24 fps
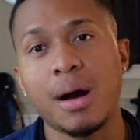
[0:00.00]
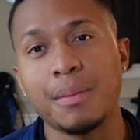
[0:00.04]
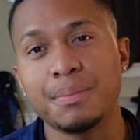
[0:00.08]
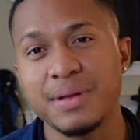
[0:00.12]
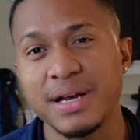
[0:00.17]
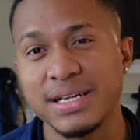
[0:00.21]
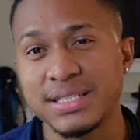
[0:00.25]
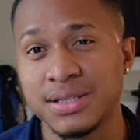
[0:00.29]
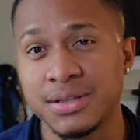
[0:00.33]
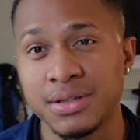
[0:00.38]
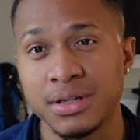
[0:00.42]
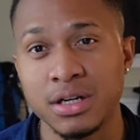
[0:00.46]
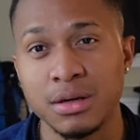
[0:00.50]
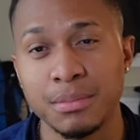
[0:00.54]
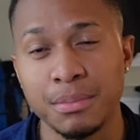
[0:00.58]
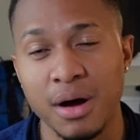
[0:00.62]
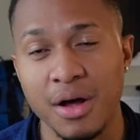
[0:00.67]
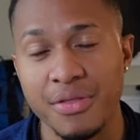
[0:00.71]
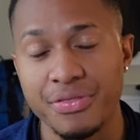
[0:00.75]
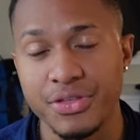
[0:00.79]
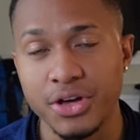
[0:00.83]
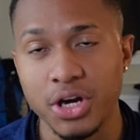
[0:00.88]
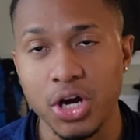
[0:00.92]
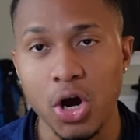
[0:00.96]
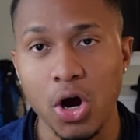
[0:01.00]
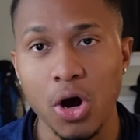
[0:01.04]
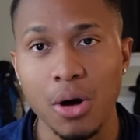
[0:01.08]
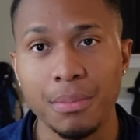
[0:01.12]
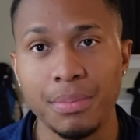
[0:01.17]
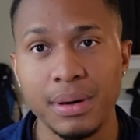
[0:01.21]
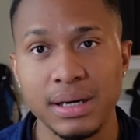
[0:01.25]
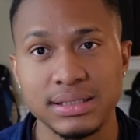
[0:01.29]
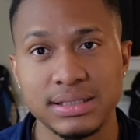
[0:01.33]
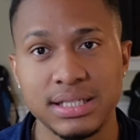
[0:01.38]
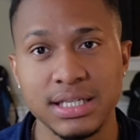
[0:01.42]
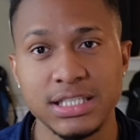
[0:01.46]
broke up less than a month
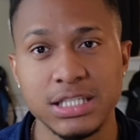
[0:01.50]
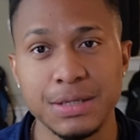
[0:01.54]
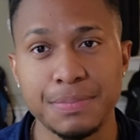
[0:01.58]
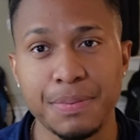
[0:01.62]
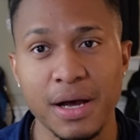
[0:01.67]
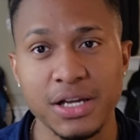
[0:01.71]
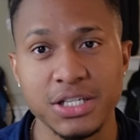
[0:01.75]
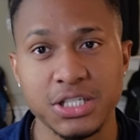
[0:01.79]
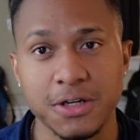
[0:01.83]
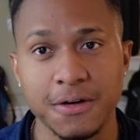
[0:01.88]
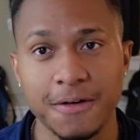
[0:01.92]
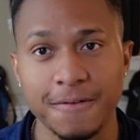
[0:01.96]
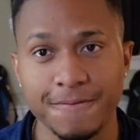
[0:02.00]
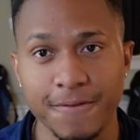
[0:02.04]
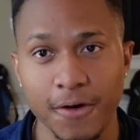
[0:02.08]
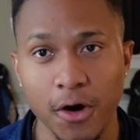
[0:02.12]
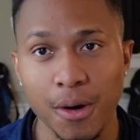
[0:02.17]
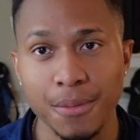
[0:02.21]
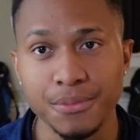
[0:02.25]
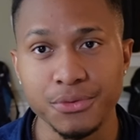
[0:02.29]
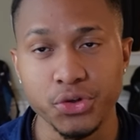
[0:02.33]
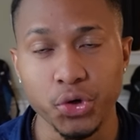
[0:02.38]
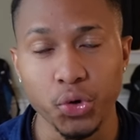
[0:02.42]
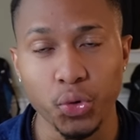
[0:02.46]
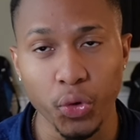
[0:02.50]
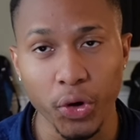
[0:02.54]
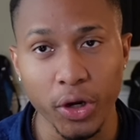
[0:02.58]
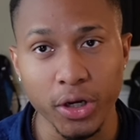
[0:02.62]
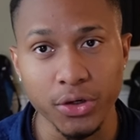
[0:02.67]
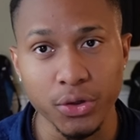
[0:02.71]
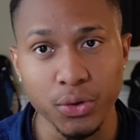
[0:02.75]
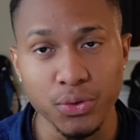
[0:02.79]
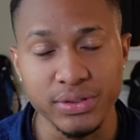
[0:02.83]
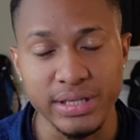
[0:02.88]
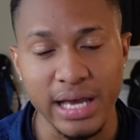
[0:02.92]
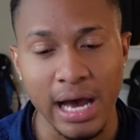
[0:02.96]
ago, but Tsitsipas confirmed to
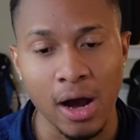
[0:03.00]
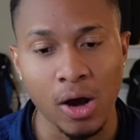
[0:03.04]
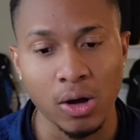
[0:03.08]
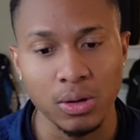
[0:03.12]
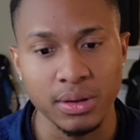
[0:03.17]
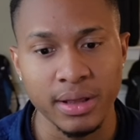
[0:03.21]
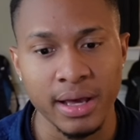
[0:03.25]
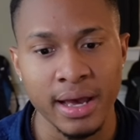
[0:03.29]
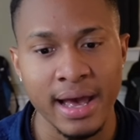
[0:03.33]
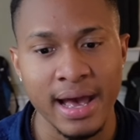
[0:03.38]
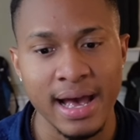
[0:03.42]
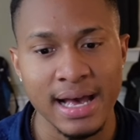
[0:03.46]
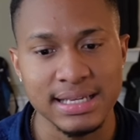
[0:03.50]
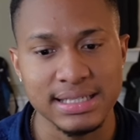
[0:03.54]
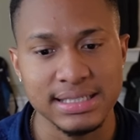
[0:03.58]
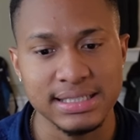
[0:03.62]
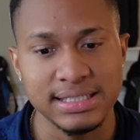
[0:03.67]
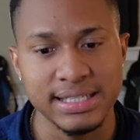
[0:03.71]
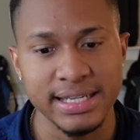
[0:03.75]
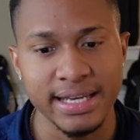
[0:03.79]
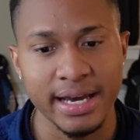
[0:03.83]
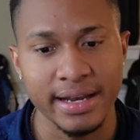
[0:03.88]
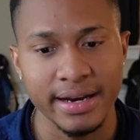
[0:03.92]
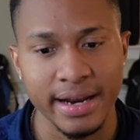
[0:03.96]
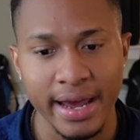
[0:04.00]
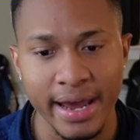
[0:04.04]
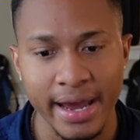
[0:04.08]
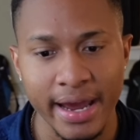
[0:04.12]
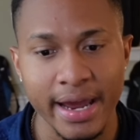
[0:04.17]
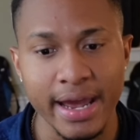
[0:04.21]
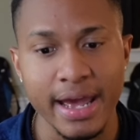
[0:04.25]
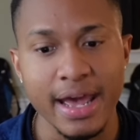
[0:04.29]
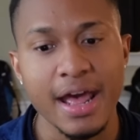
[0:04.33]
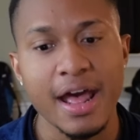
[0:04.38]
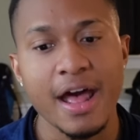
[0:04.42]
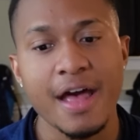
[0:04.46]
Greek news outlet S D N
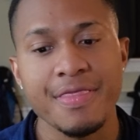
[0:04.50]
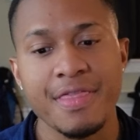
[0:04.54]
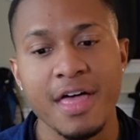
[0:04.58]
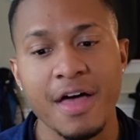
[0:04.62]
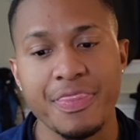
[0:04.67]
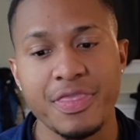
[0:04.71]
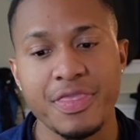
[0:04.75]
A